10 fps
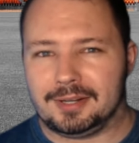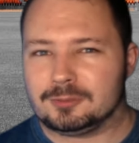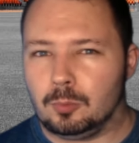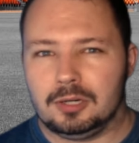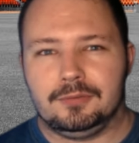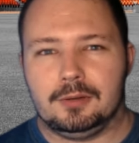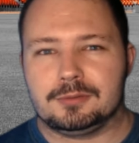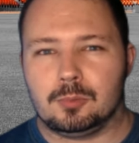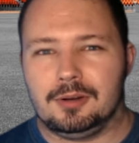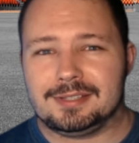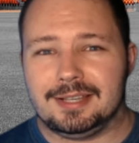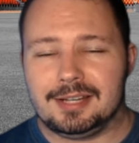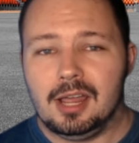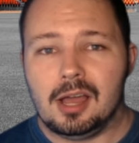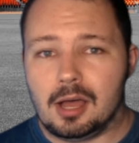It's one of those ones that
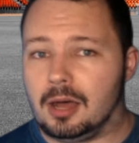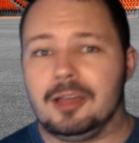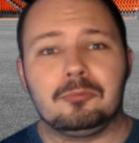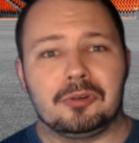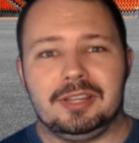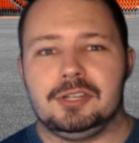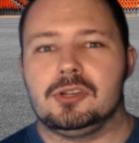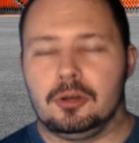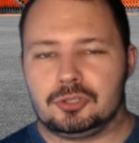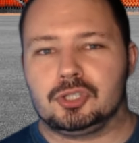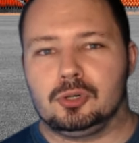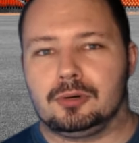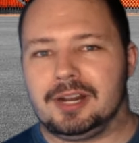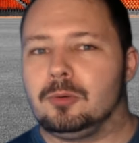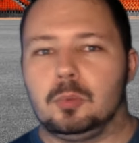I'm really not sure,
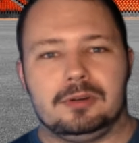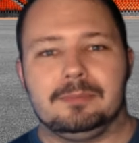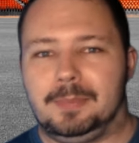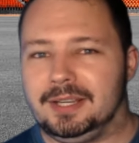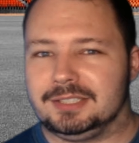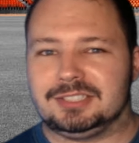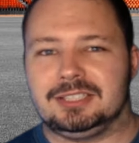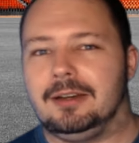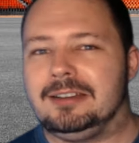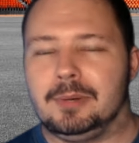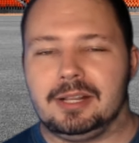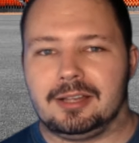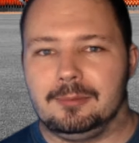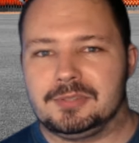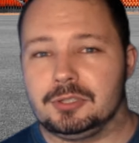and I wouldn't pick a side when it
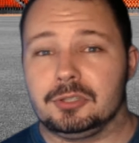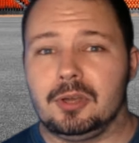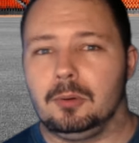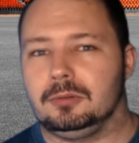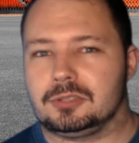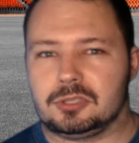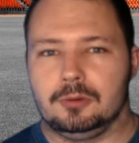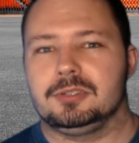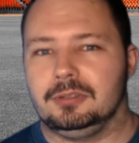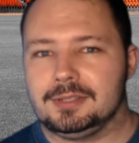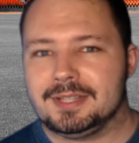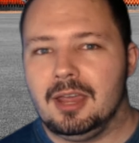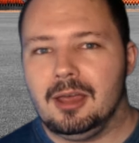comes to goal totals,